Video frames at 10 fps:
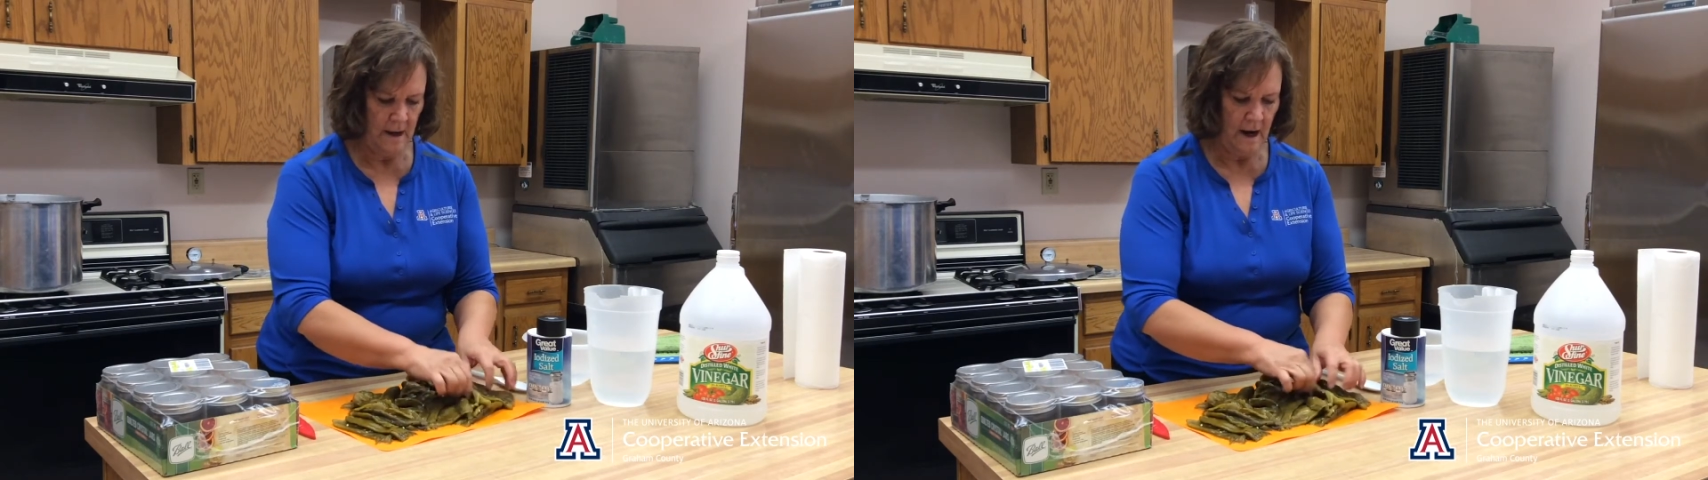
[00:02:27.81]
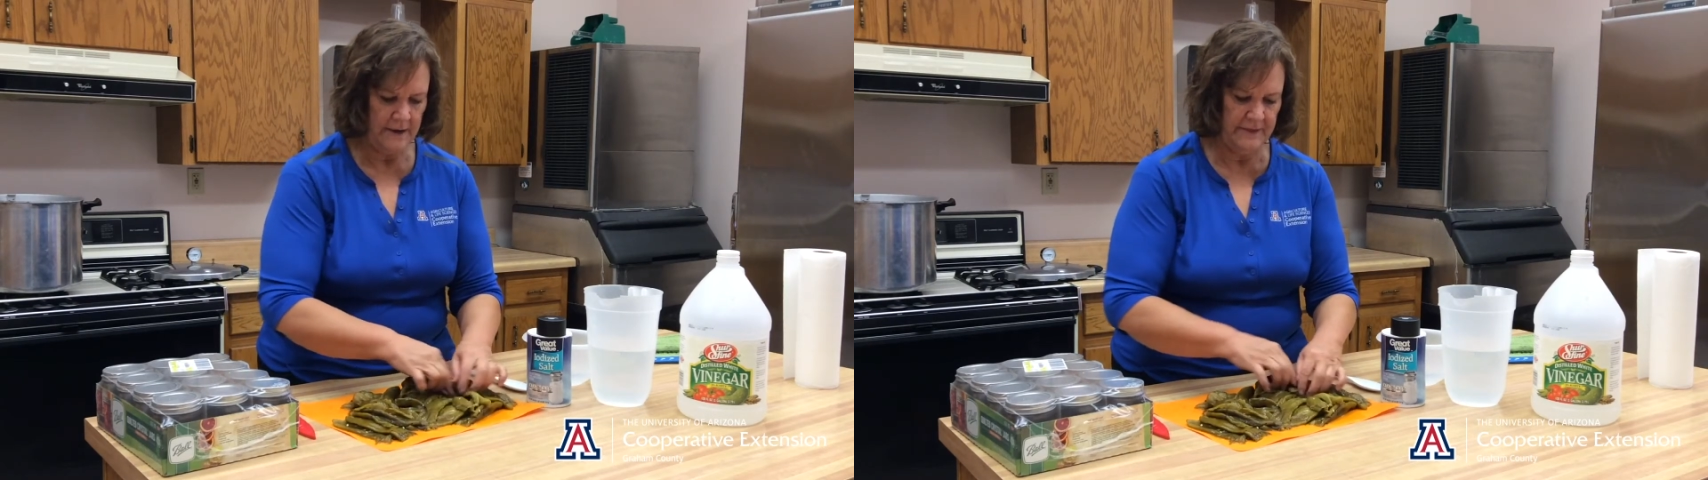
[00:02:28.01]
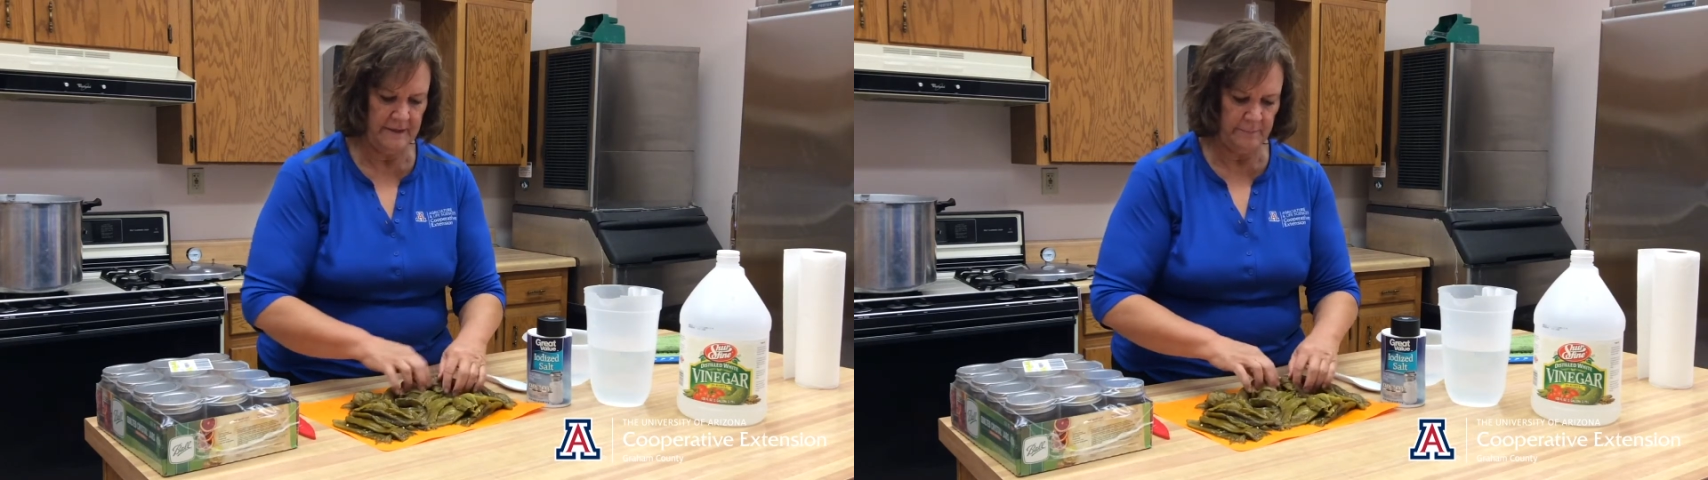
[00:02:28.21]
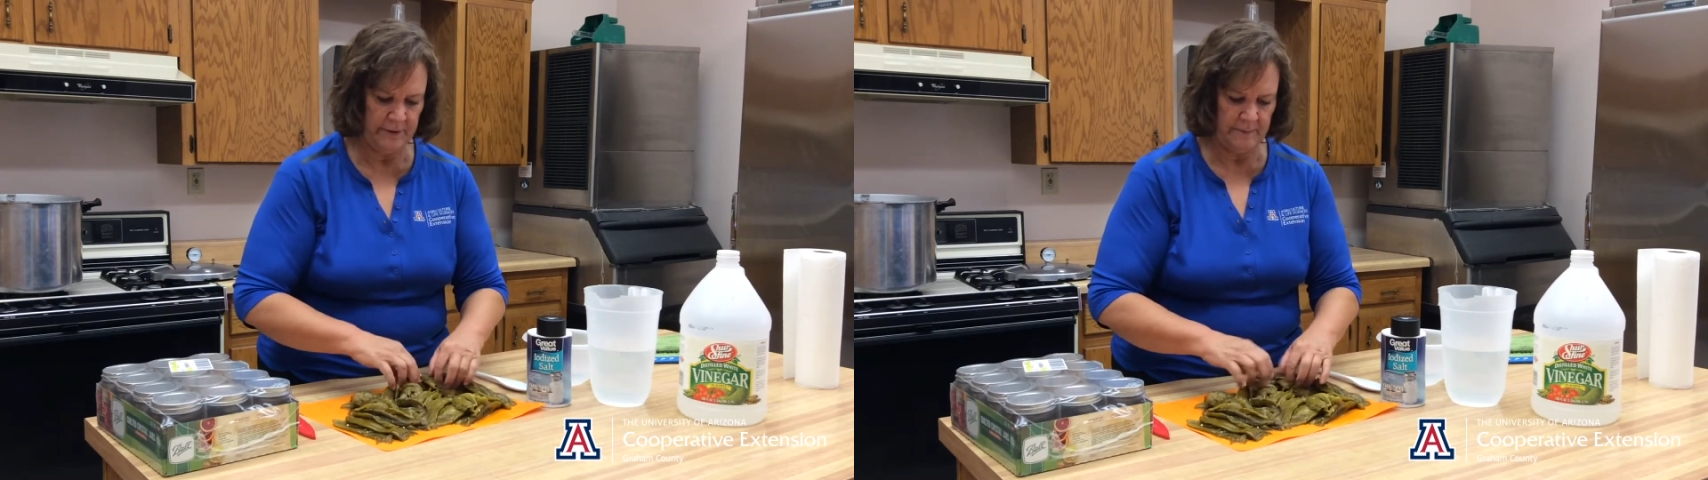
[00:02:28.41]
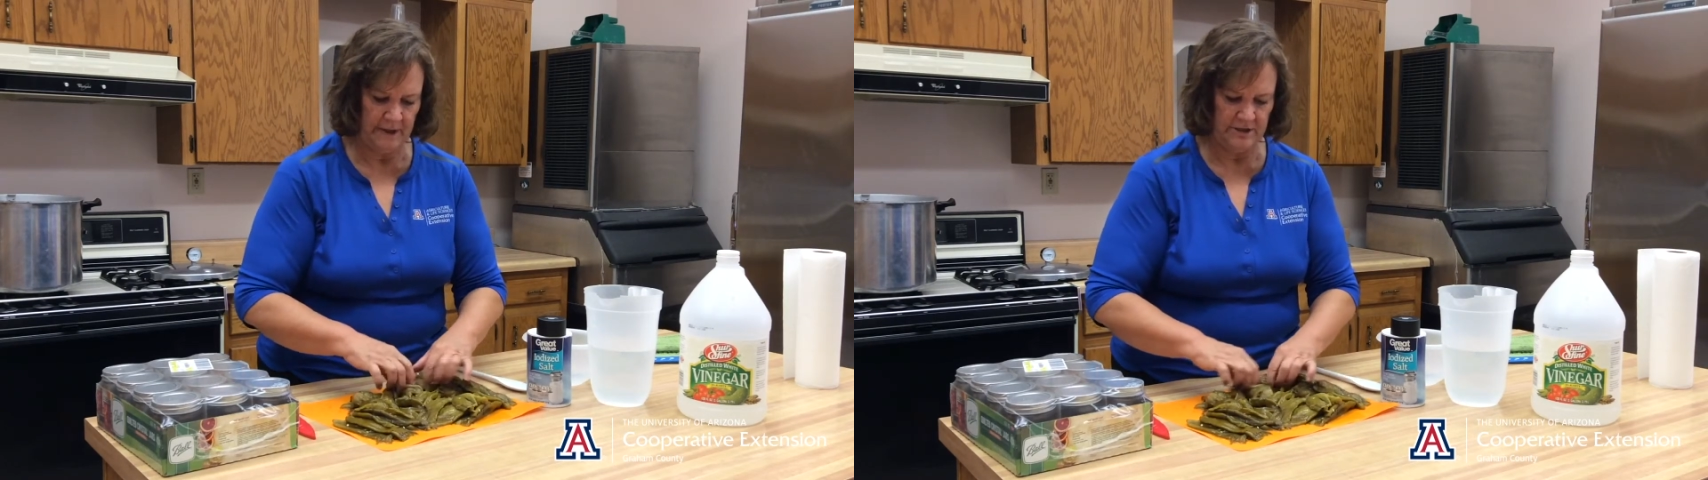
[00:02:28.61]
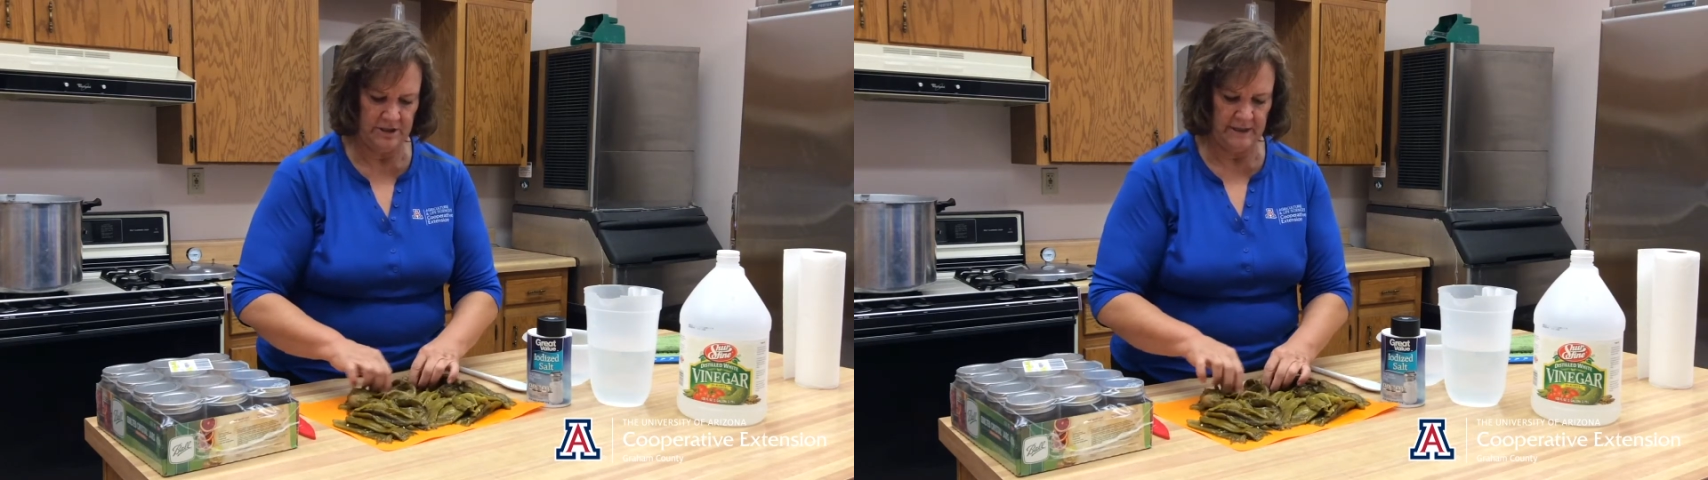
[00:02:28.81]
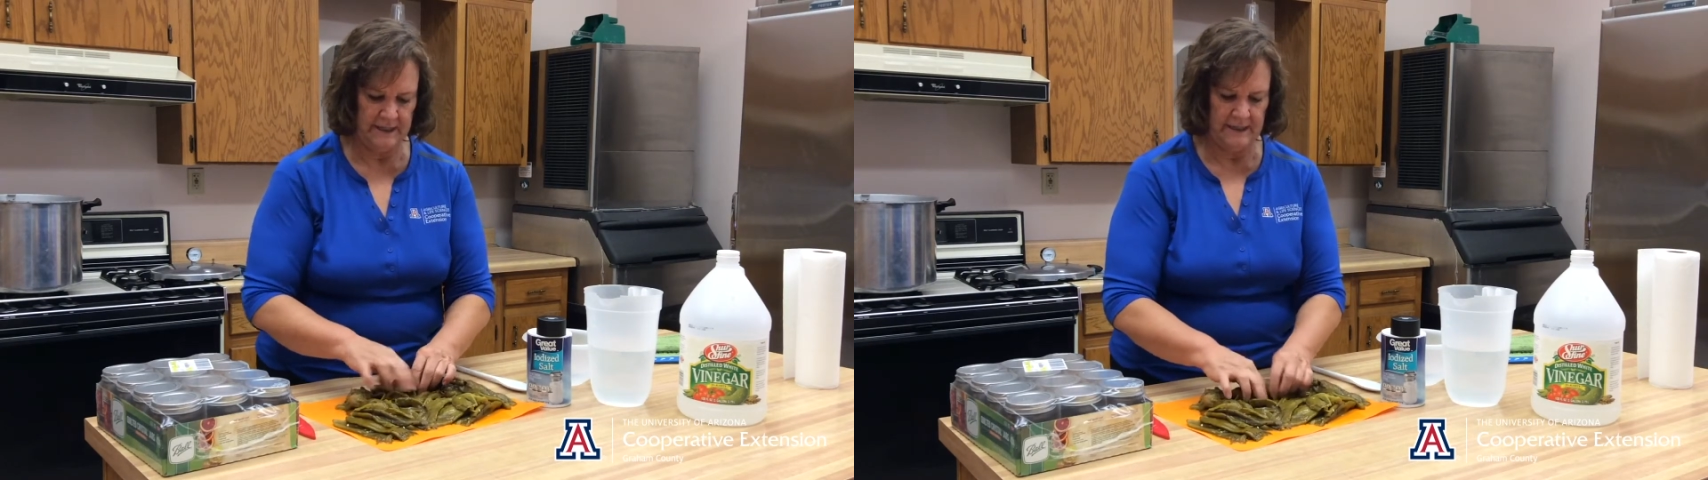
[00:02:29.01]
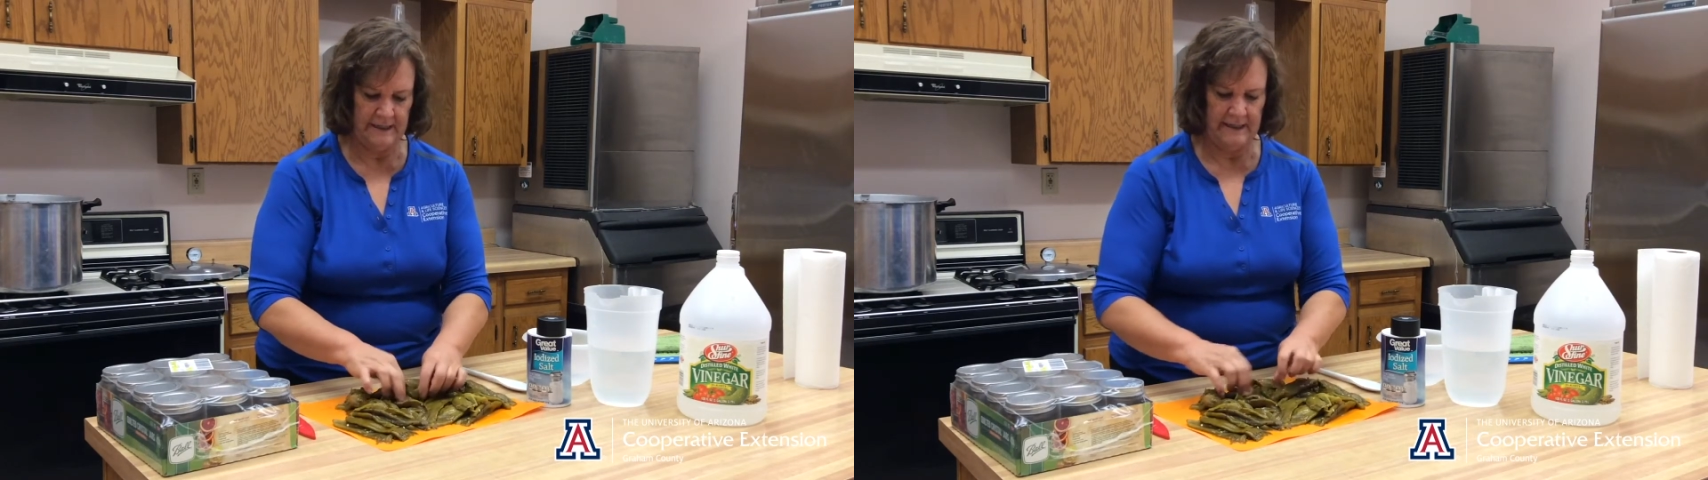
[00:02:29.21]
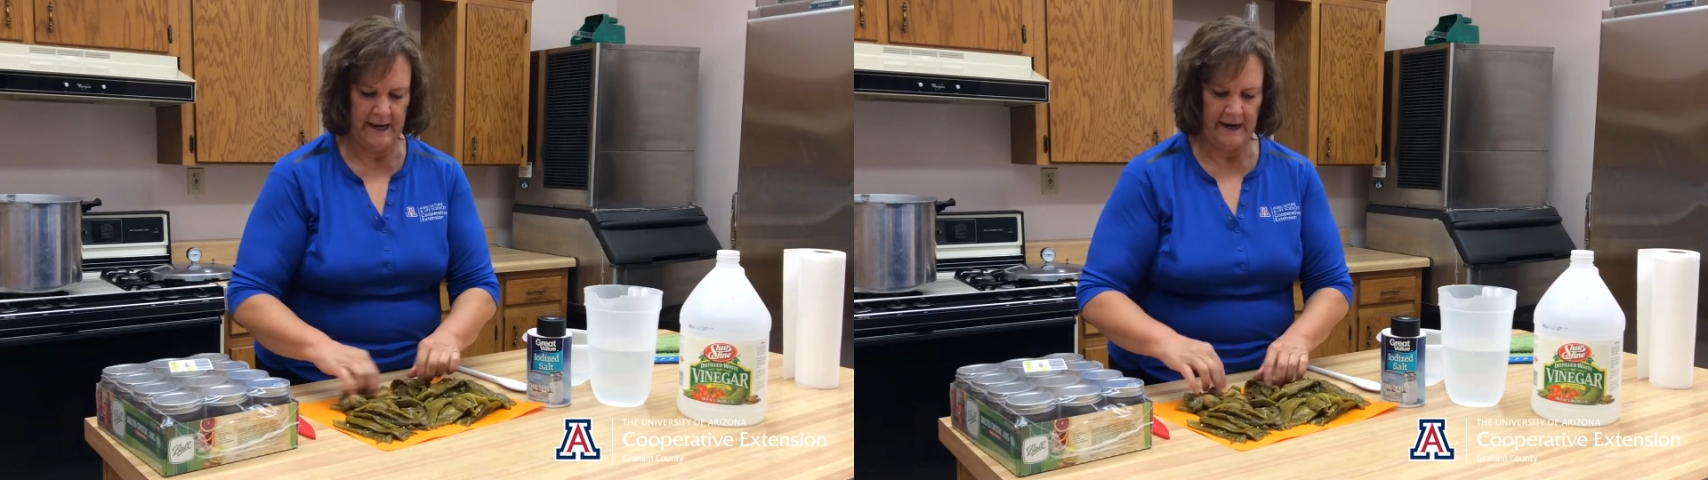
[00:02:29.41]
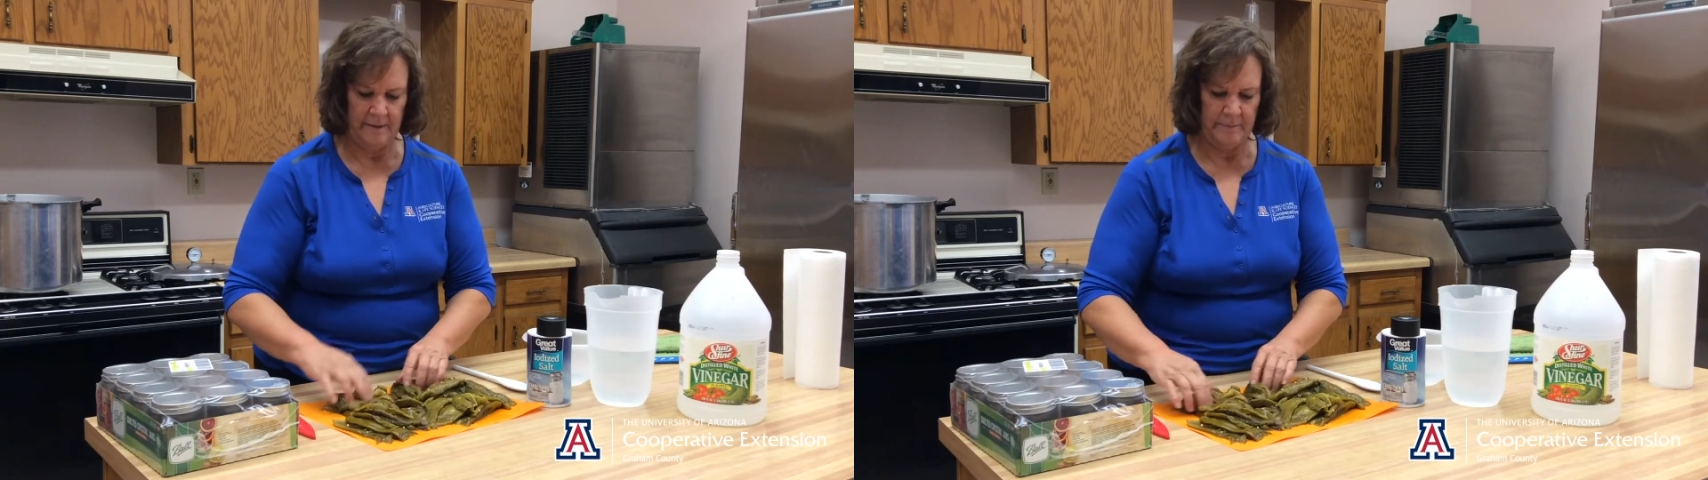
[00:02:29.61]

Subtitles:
I then bring my chili in and I